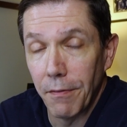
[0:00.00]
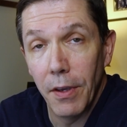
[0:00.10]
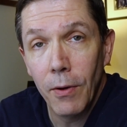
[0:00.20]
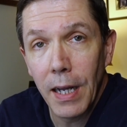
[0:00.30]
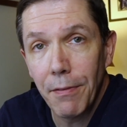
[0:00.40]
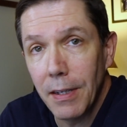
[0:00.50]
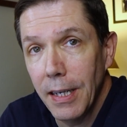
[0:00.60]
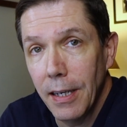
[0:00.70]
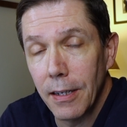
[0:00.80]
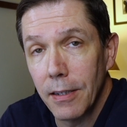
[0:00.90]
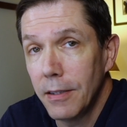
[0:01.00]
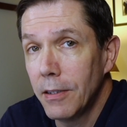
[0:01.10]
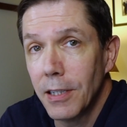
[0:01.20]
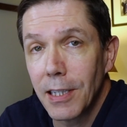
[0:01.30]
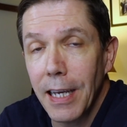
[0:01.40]
If you don't have the data, you're
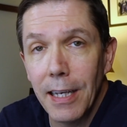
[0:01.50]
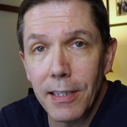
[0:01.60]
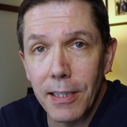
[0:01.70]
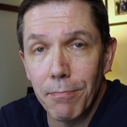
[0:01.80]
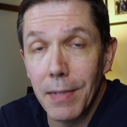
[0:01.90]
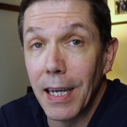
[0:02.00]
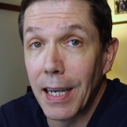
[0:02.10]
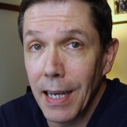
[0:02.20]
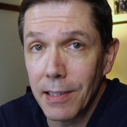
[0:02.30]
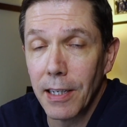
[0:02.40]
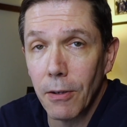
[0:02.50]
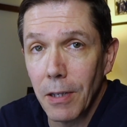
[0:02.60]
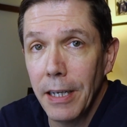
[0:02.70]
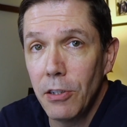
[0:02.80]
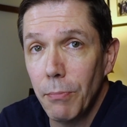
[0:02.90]
just guessing, and guessing will
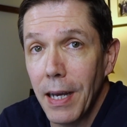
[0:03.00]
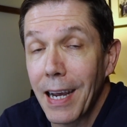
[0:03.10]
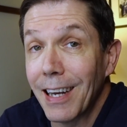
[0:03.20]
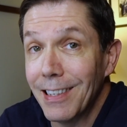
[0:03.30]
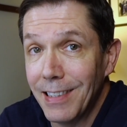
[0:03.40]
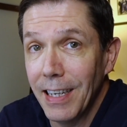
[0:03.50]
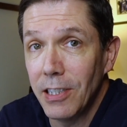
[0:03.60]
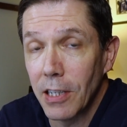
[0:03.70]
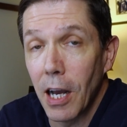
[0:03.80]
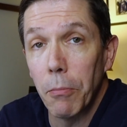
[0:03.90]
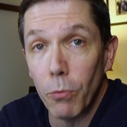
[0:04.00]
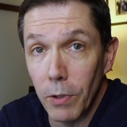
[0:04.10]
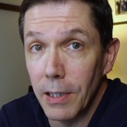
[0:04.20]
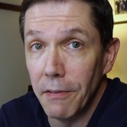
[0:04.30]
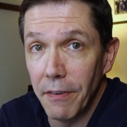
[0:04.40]
land you back at a day job really